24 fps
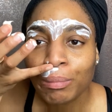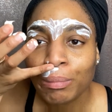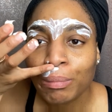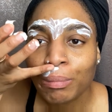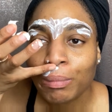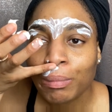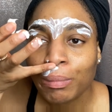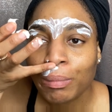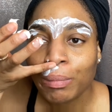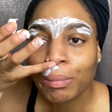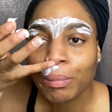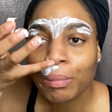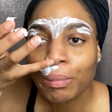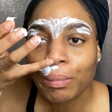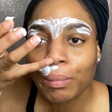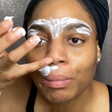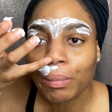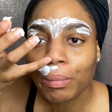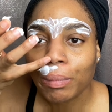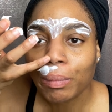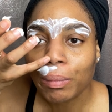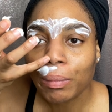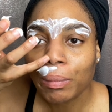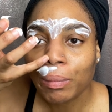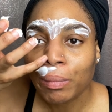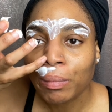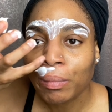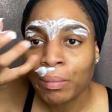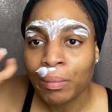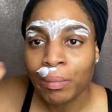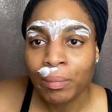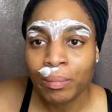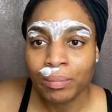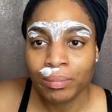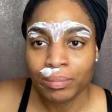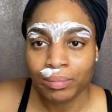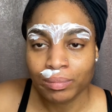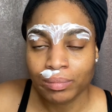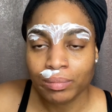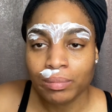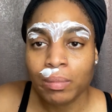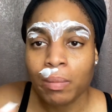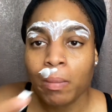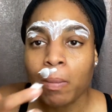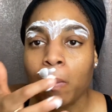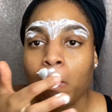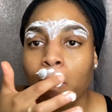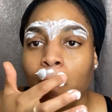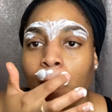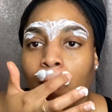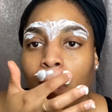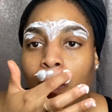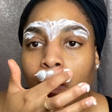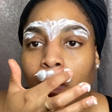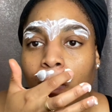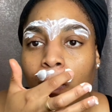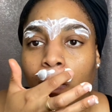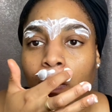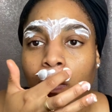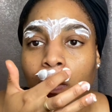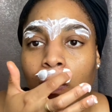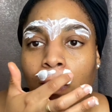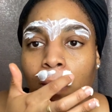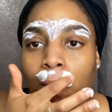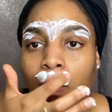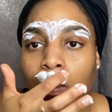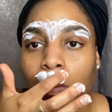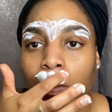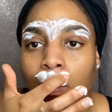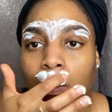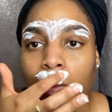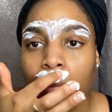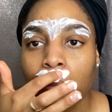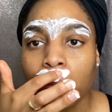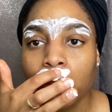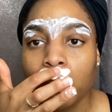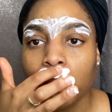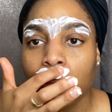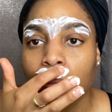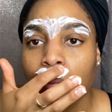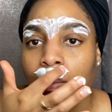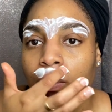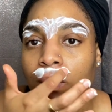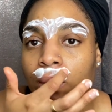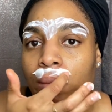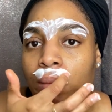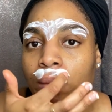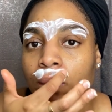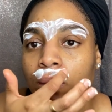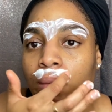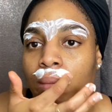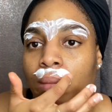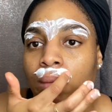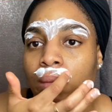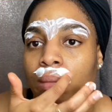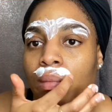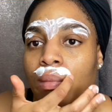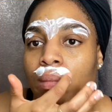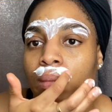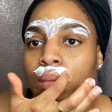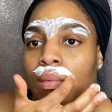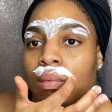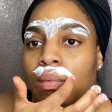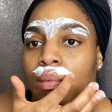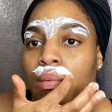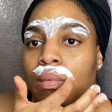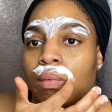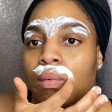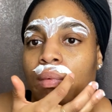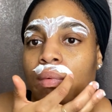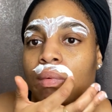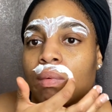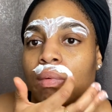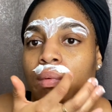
Nobody speaks.